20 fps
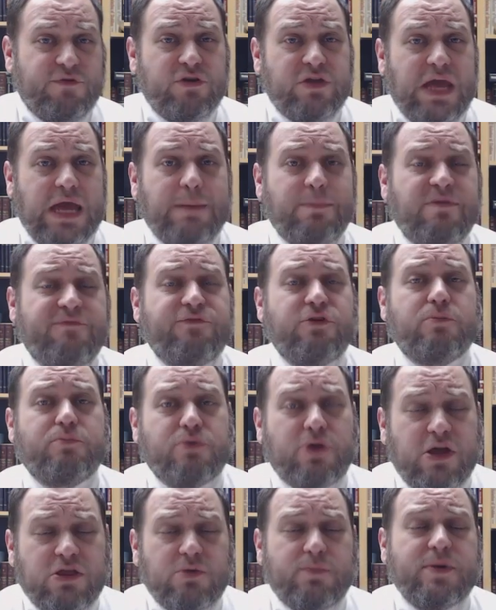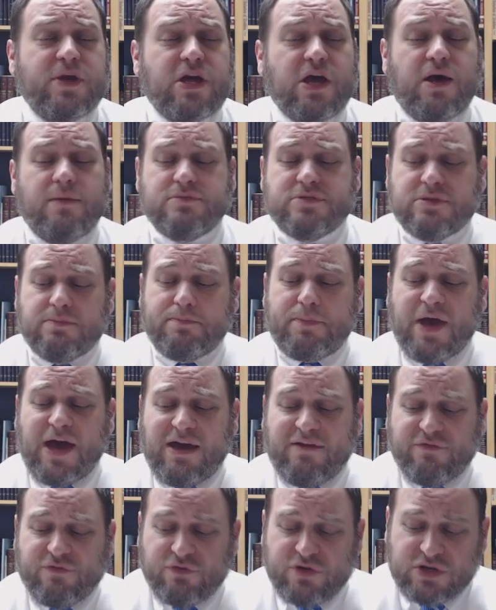your neighbor, if your brother becomes
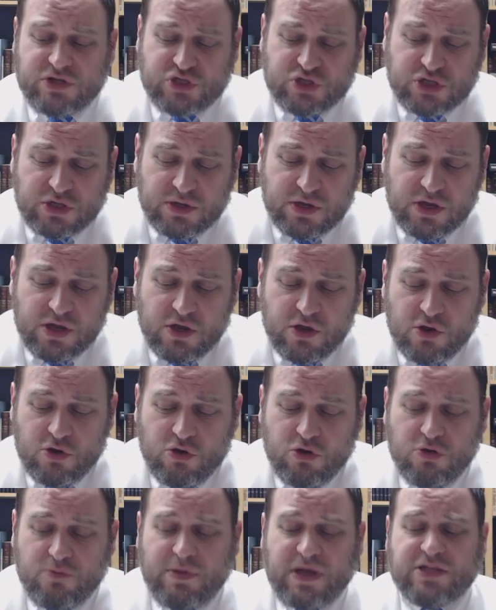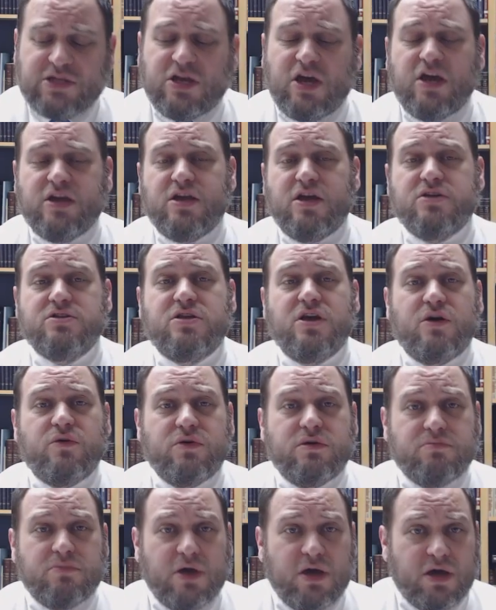impoverished, umataya
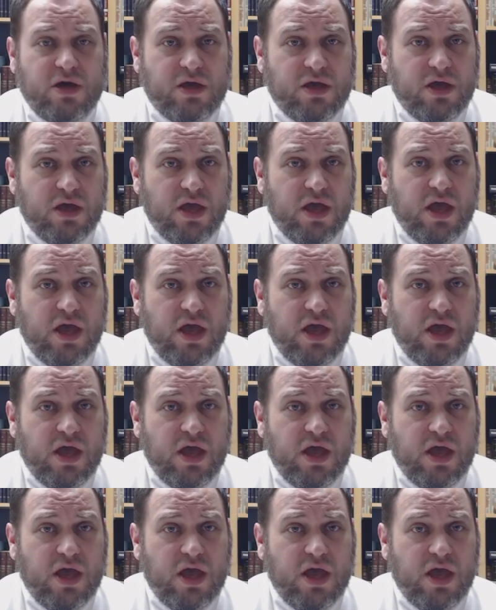doimach,